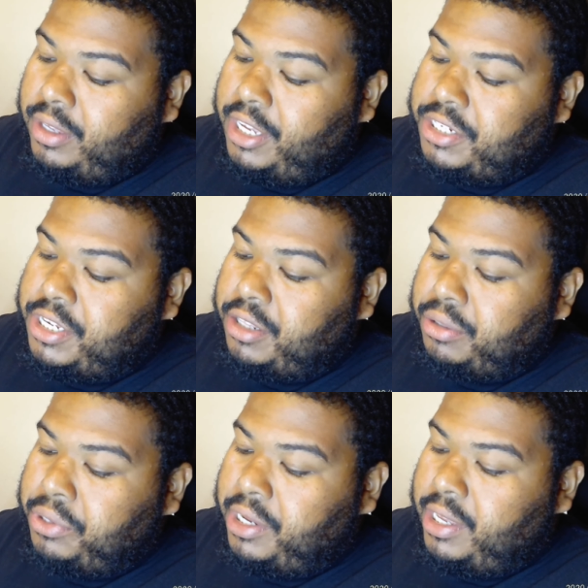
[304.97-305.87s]
SD of
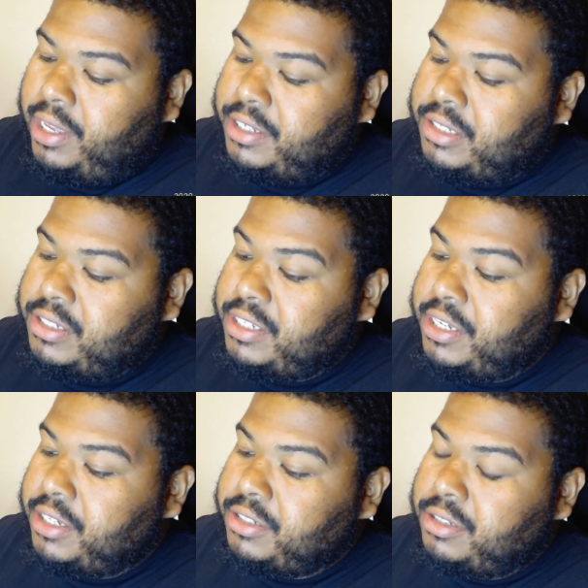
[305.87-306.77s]
3, ES of
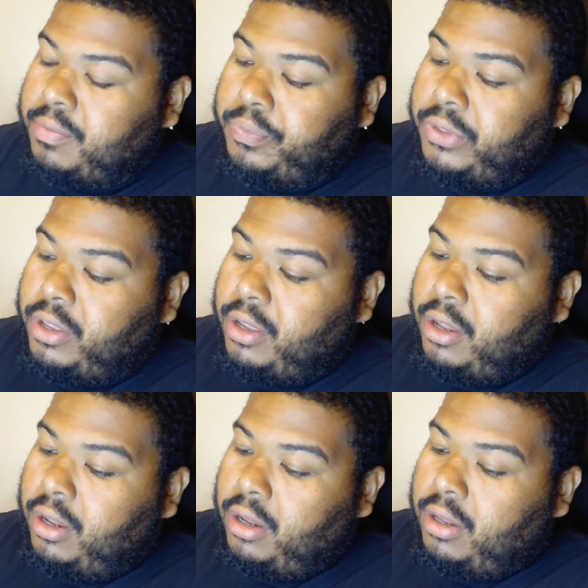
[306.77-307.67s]
6.
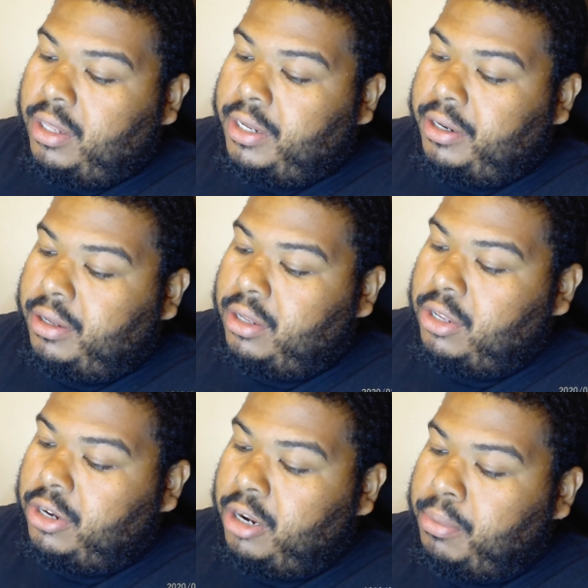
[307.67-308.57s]
On
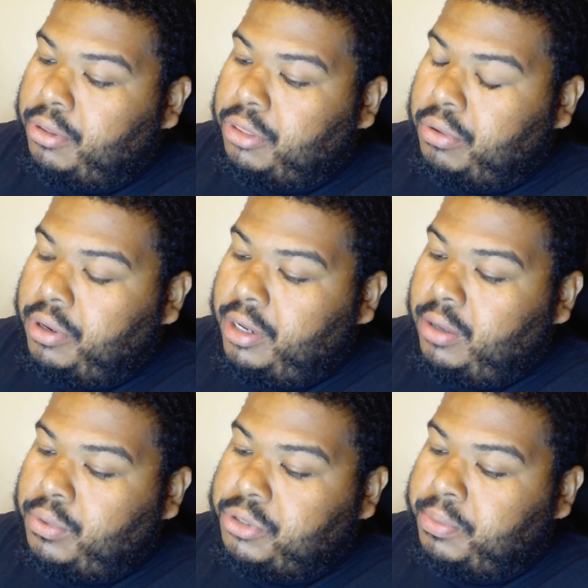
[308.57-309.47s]
number 3,
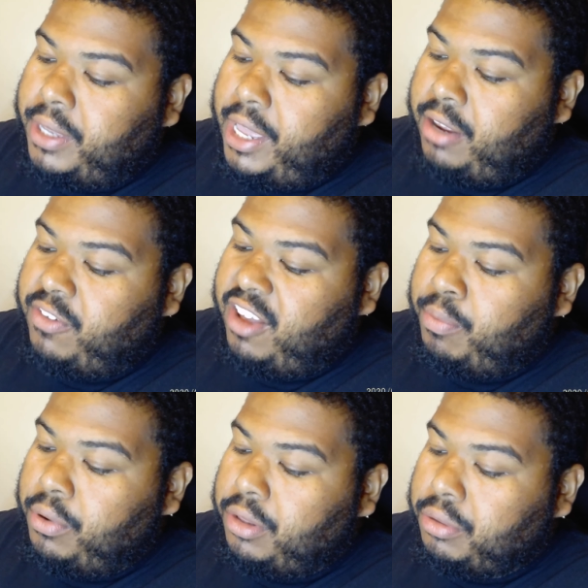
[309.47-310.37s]
which would be
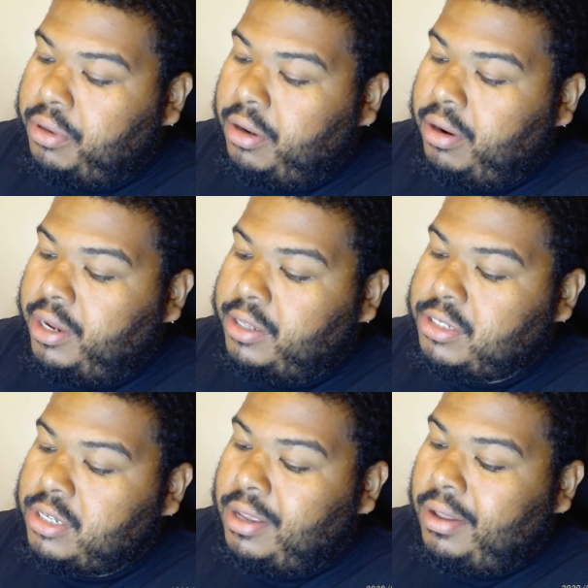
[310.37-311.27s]
85.3 grains,
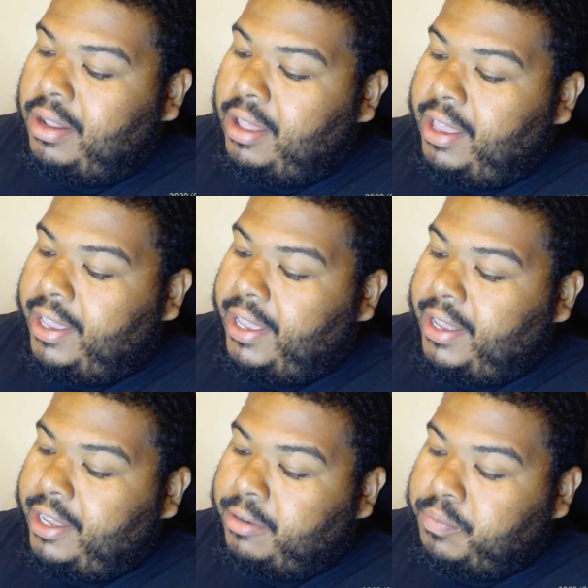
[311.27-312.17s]
I
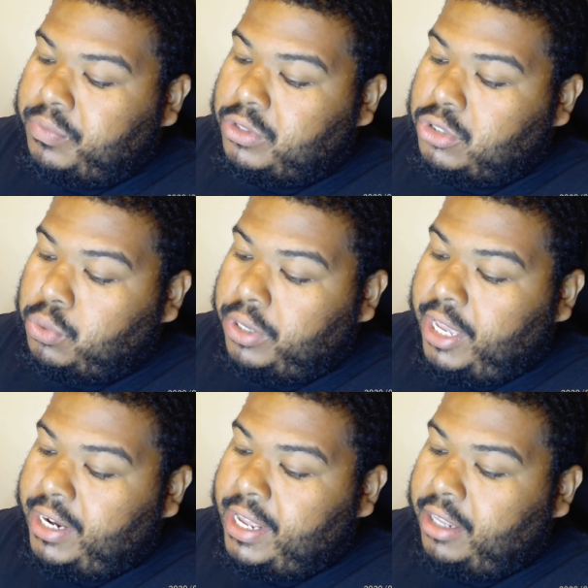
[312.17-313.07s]
got
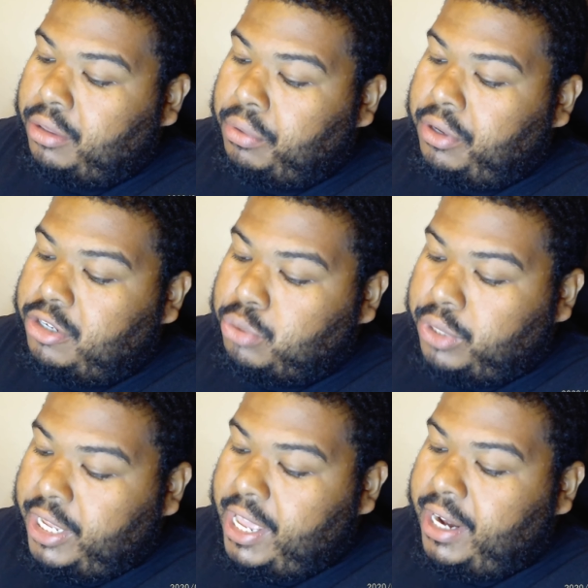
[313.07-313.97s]
2893,
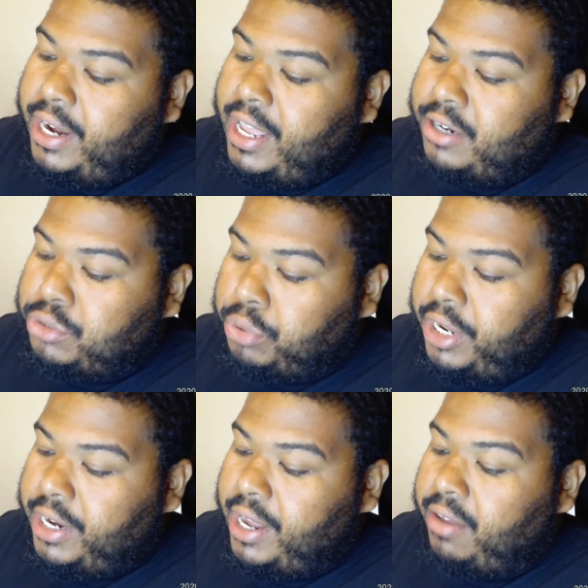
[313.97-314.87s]
2889,
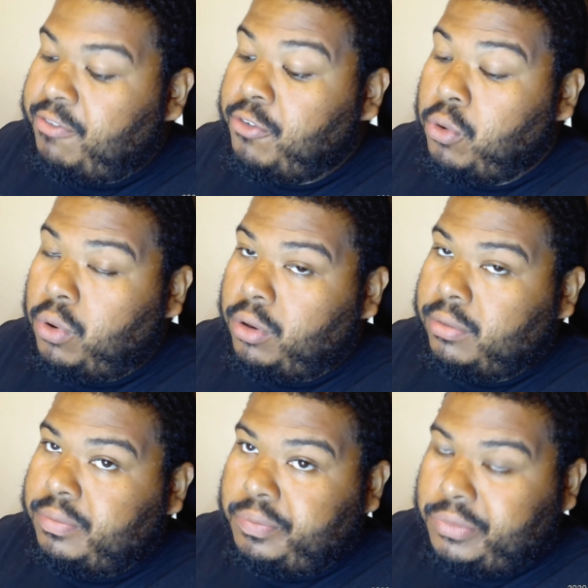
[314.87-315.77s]
2894.
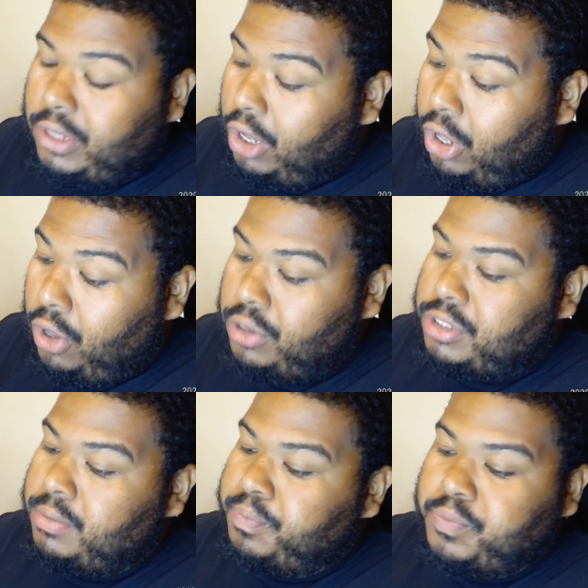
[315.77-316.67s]

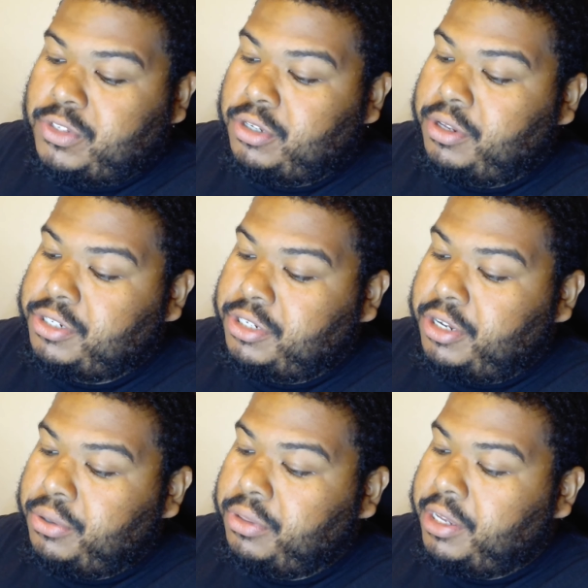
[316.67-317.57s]
Awesome. So there's a
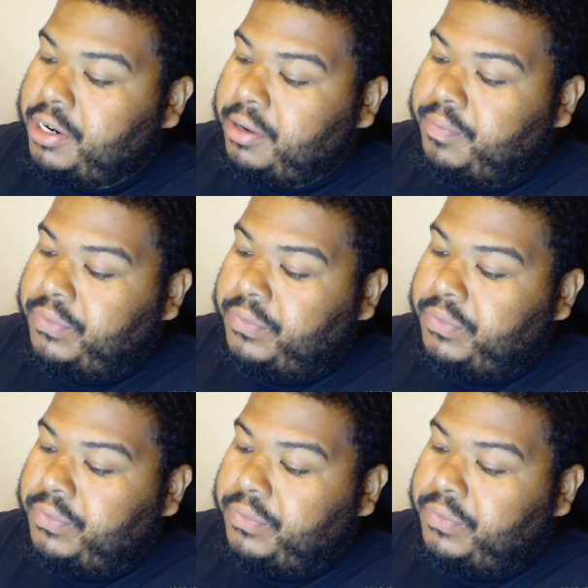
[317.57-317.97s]
node there.